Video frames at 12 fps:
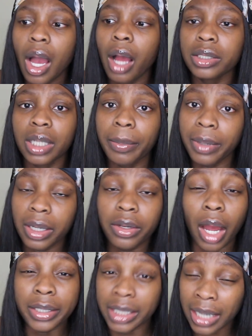
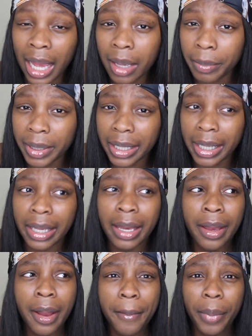undeniably,
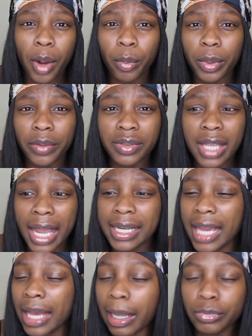but with
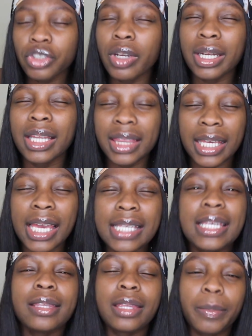Teddy, I'm just trying to think,
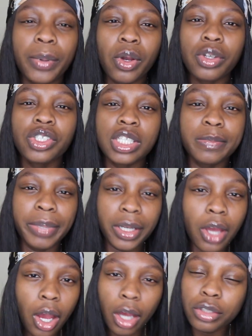is it because she's
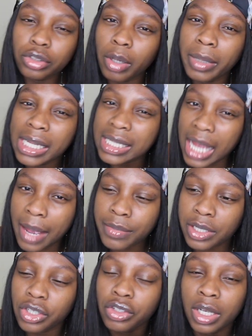been hurt so many
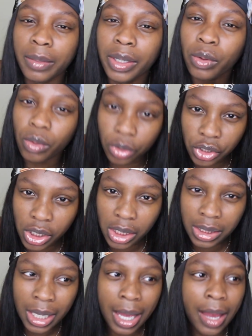times that she's trying to be
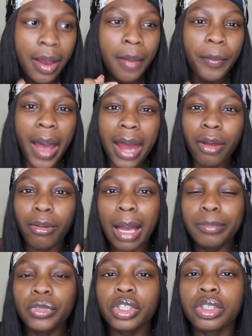cautious? But
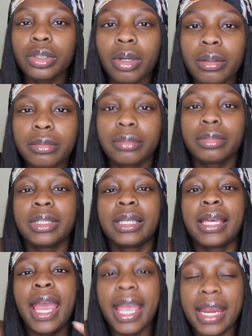I'm just not
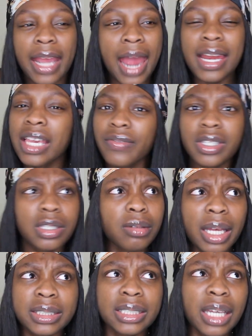getting it. And even
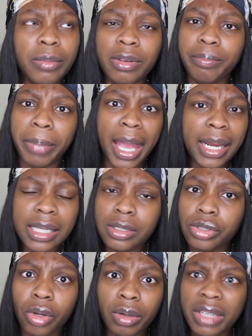still, like today, we barely
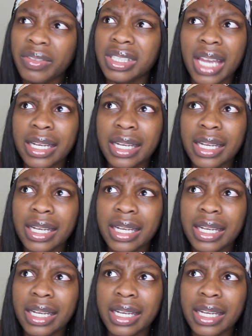saw any